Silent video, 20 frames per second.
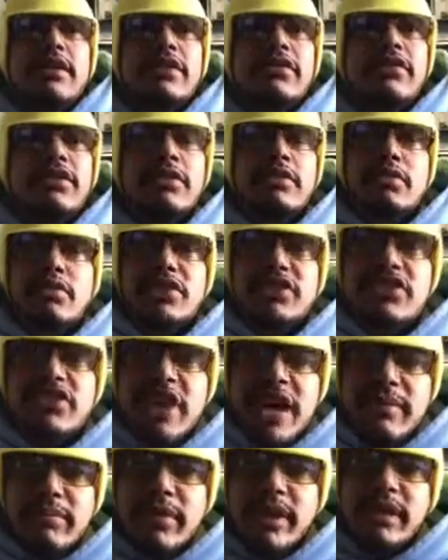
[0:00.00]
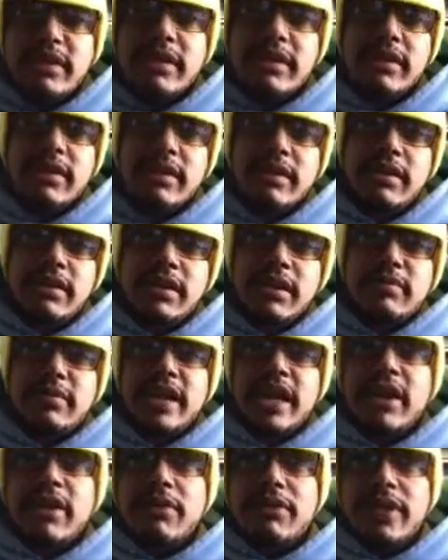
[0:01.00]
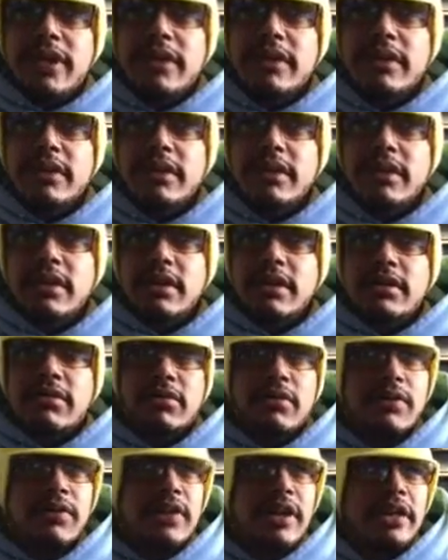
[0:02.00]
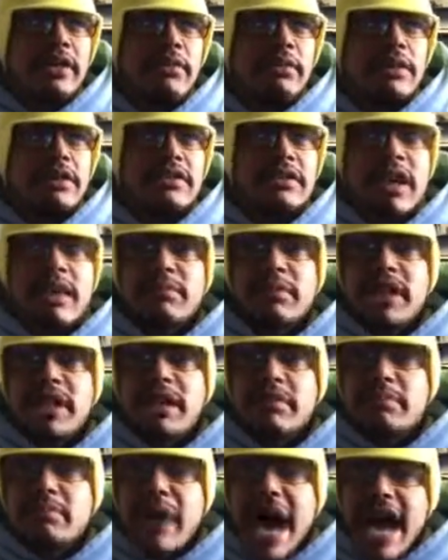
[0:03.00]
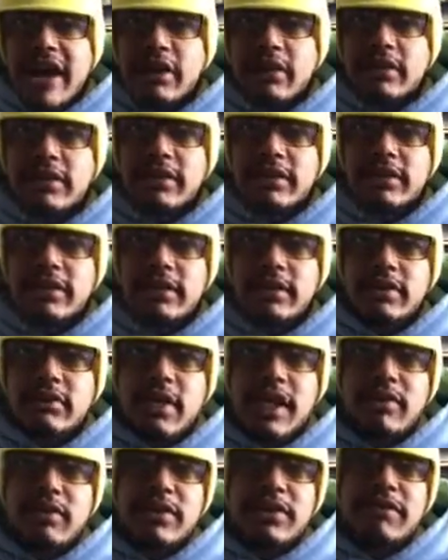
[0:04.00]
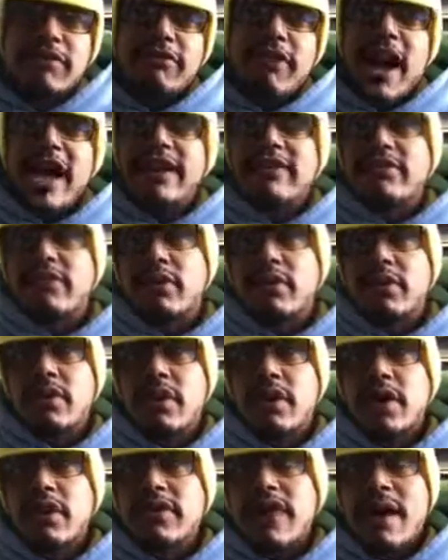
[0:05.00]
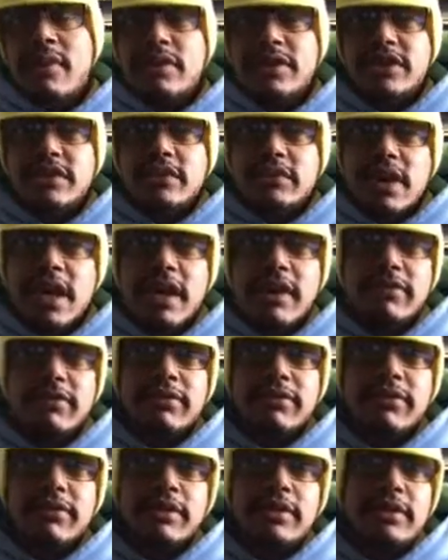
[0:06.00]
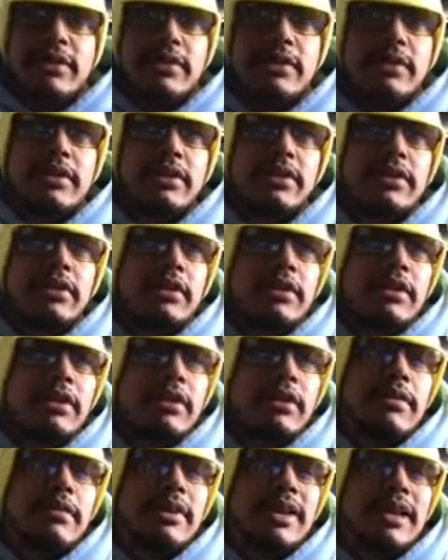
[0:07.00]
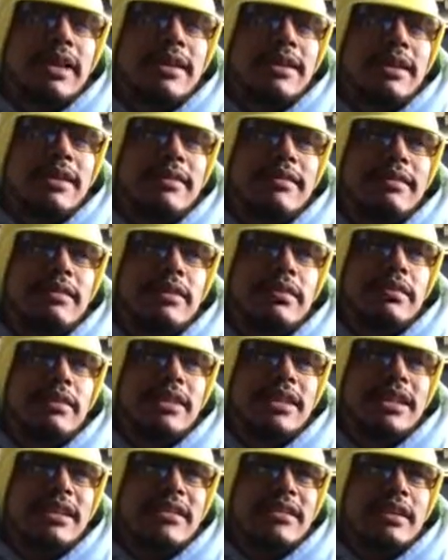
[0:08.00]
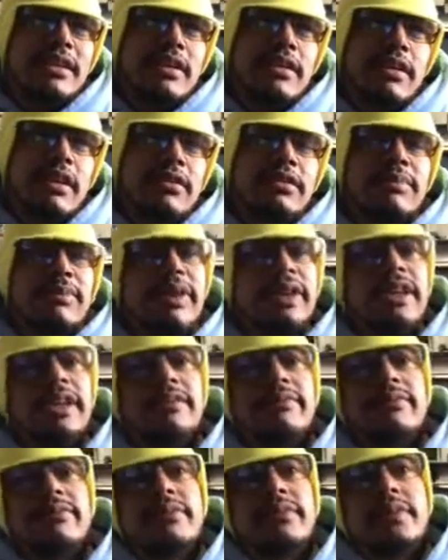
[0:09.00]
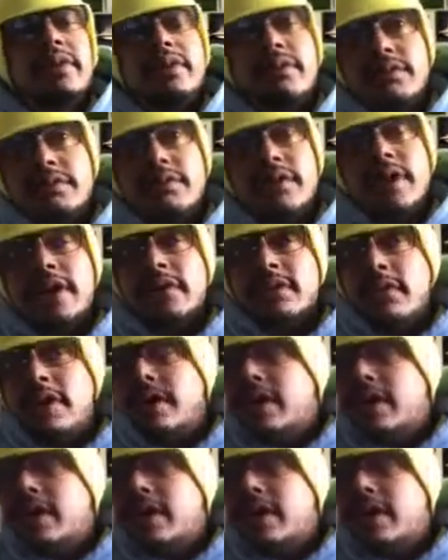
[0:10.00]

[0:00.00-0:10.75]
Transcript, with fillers: this certain resentment can be healthy. It is sort of like the resentment in battle, right? When you're fighting for that which you love, you know. And uh, so, in a, you know, ultimately, you know, strange